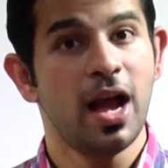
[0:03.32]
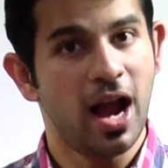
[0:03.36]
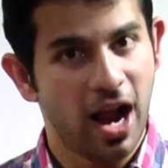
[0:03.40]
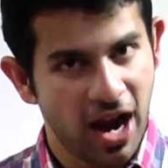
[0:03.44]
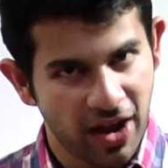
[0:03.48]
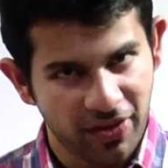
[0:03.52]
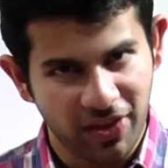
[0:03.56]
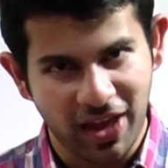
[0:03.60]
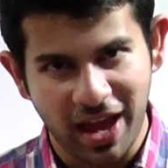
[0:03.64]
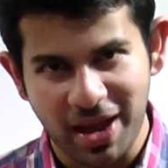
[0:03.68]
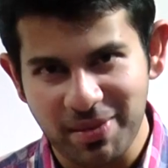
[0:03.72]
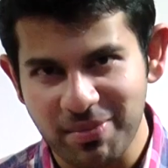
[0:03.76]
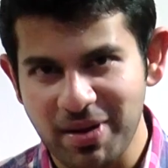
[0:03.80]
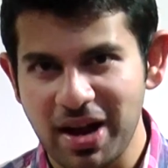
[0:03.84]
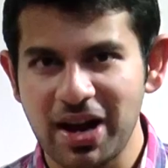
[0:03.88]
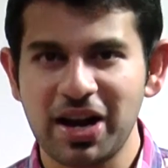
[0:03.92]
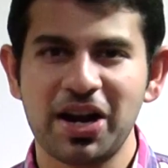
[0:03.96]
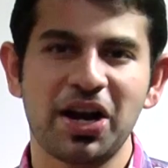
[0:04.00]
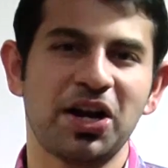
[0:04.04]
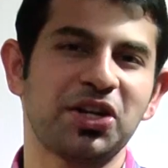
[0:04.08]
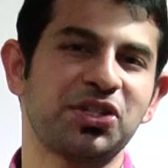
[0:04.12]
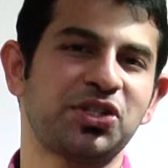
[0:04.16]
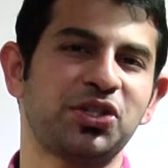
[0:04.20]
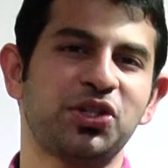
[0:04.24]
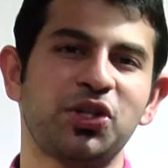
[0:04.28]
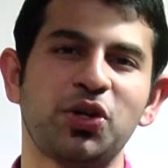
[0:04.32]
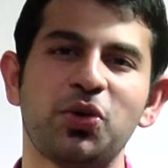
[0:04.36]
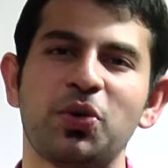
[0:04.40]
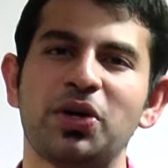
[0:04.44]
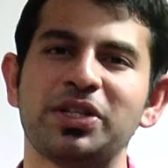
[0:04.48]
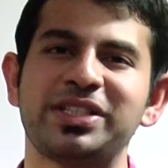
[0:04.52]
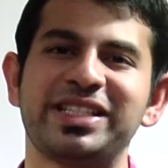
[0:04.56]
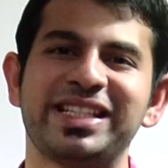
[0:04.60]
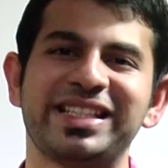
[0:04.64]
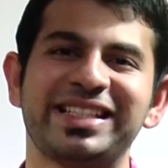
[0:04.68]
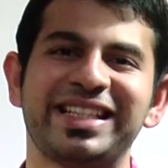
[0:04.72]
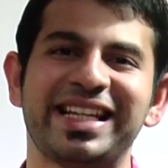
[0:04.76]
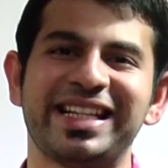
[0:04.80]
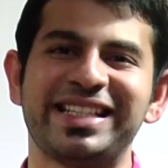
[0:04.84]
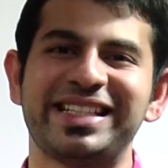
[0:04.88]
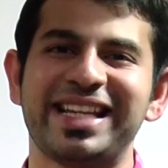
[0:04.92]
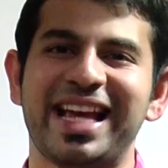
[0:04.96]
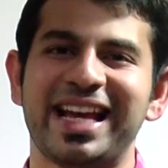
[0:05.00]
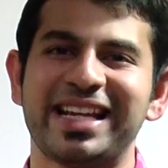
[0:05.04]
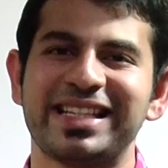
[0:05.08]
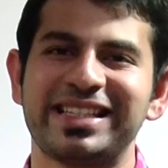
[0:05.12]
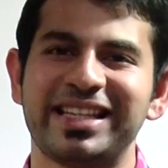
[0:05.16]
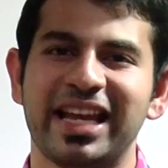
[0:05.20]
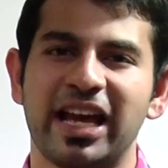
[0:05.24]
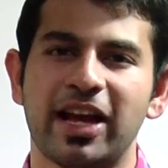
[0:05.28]
Hi there, I'm Akash and you're watching Tic
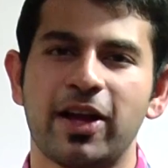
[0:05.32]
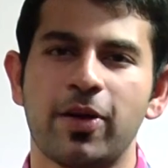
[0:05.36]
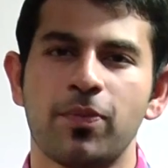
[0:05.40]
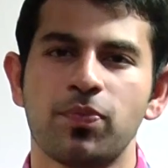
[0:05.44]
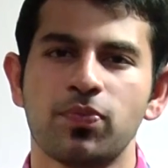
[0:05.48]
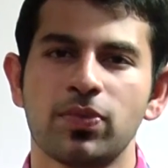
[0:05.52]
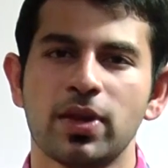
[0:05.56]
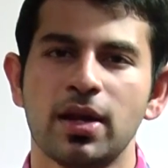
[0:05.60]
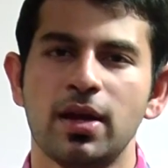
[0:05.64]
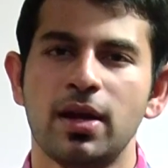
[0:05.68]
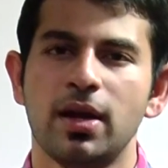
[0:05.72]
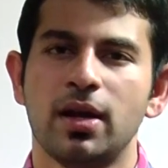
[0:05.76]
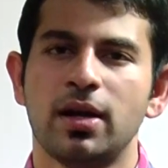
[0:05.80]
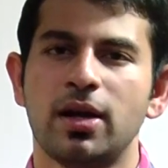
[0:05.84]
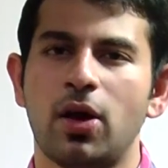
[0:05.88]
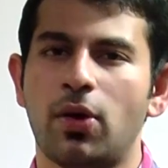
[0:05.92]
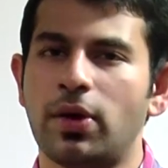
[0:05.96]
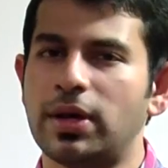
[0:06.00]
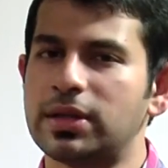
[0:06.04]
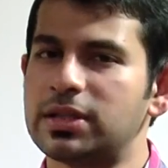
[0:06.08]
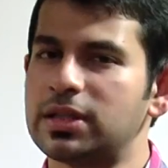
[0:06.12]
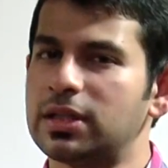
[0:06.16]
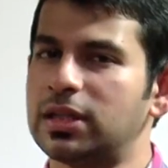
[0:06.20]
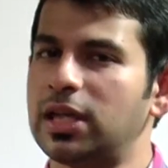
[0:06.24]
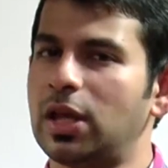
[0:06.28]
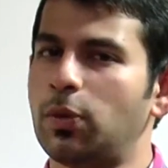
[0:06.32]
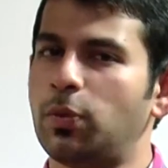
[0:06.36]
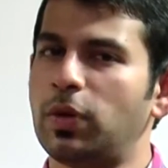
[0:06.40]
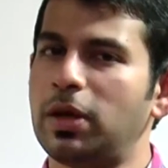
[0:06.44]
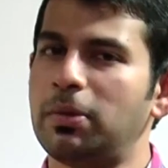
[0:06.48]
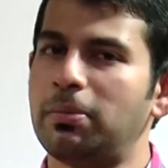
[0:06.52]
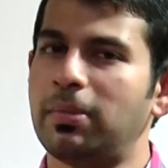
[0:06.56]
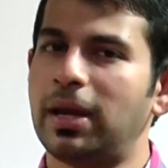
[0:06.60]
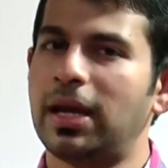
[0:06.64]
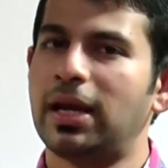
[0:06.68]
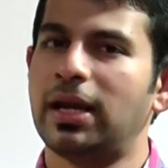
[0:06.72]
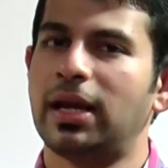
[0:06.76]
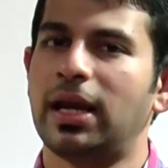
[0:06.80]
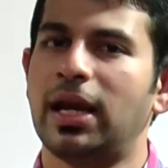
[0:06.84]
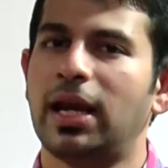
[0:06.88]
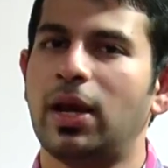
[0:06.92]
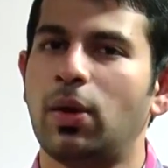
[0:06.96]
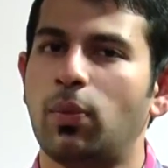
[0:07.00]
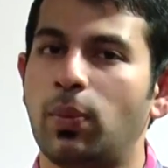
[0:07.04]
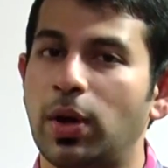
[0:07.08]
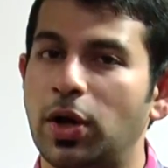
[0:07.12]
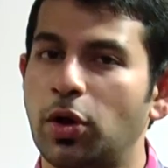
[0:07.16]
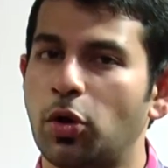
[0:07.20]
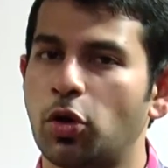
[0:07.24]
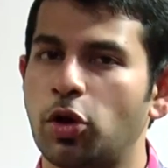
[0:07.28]
Tac Tech. Now recently we made
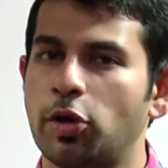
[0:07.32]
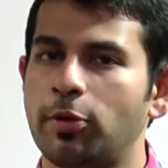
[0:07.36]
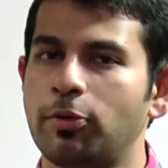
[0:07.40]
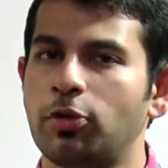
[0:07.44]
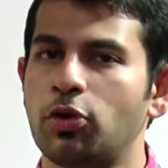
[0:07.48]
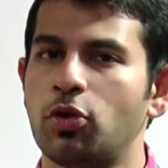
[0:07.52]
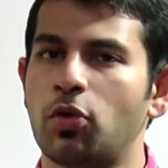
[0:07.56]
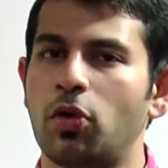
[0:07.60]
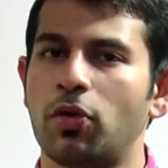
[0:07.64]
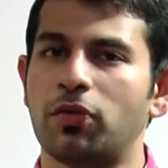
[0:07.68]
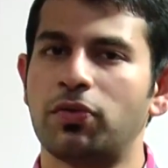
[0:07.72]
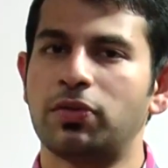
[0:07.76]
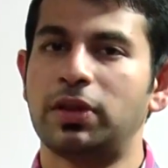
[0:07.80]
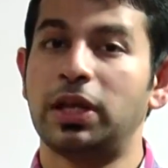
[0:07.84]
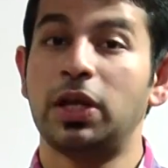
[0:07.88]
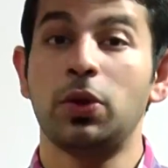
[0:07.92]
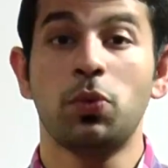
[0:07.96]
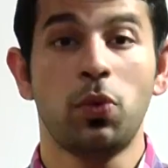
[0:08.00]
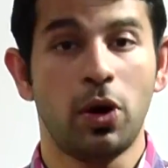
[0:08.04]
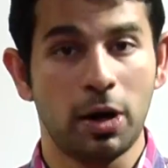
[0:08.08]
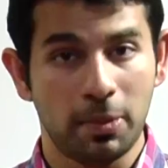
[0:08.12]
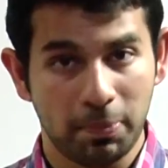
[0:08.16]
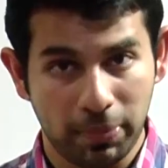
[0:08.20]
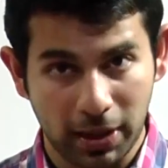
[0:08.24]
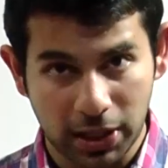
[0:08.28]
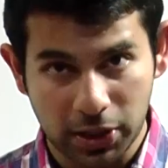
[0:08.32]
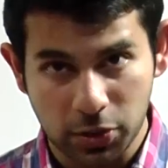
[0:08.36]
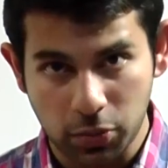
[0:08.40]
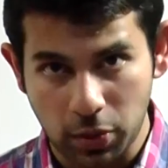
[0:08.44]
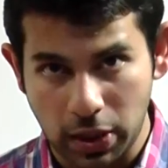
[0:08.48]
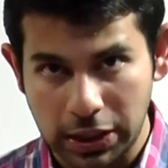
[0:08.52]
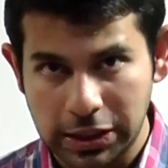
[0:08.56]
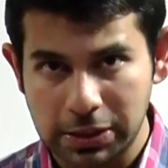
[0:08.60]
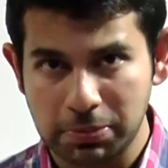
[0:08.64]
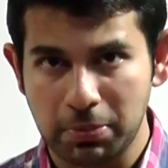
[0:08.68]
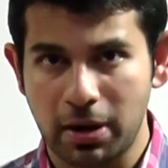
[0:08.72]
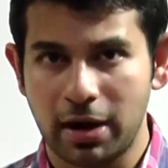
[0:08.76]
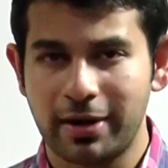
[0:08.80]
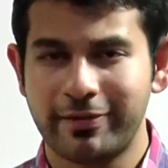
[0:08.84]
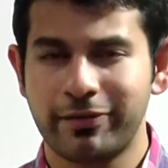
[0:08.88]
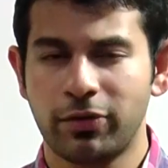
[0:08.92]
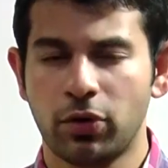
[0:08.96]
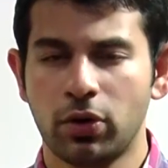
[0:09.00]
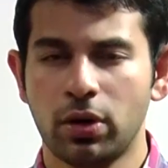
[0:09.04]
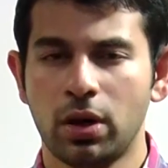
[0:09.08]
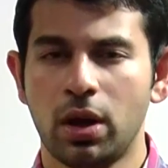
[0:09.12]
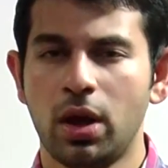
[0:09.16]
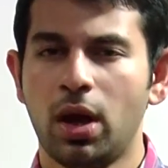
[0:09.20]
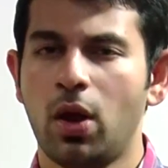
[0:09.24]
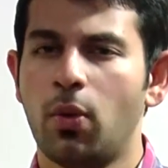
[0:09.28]
a video review of the OnePlus One
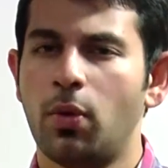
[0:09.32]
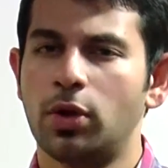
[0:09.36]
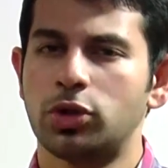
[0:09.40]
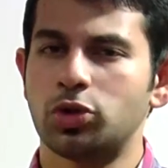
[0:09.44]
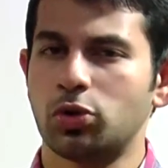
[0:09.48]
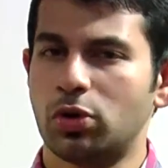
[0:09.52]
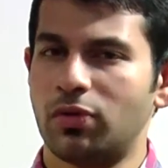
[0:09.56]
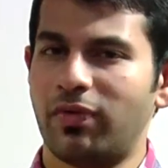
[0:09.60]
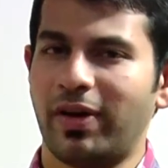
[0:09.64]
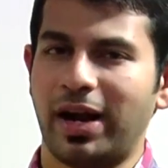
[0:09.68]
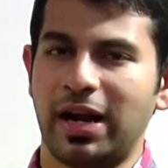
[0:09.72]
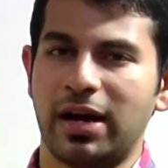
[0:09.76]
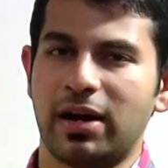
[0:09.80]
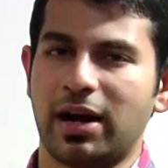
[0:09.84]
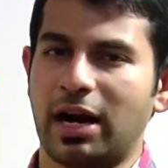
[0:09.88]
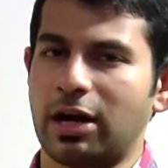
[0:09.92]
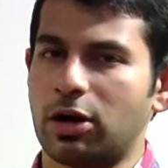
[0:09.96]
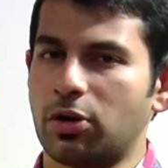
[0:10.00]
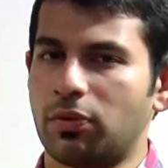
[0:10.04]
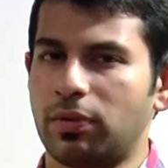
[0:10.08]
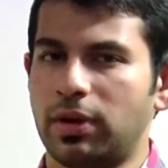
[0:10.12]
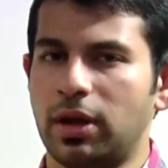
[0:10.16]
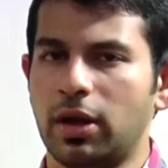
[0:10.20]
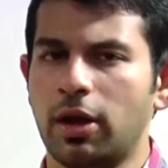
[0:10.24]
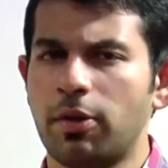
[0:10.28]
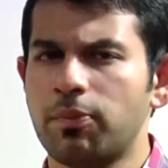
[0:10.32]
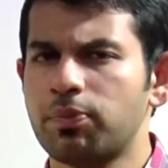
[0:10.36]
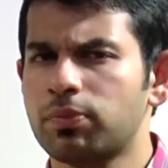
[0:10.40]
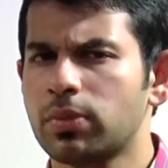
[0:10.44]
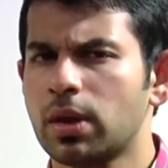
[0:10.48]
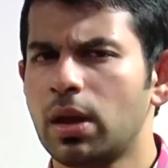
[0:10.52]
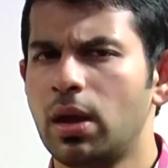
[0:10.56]
smartphone which you'll find right over here.